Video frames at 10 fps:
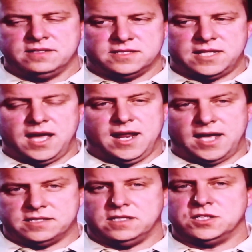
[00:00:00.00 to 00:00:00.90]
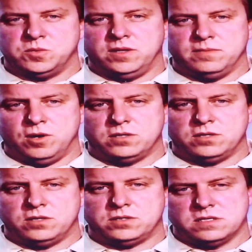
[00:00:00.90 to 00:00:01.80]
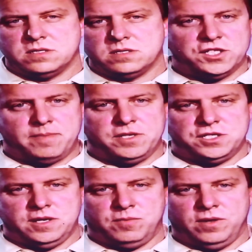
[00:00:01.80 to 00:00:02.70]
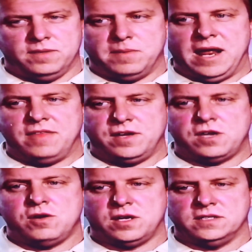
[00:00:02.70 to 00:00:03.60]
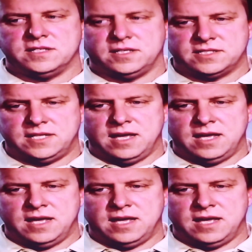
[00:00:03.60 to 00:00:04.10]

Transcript: The great Bill Parcells. Talk about Bill Parcells more in a moment.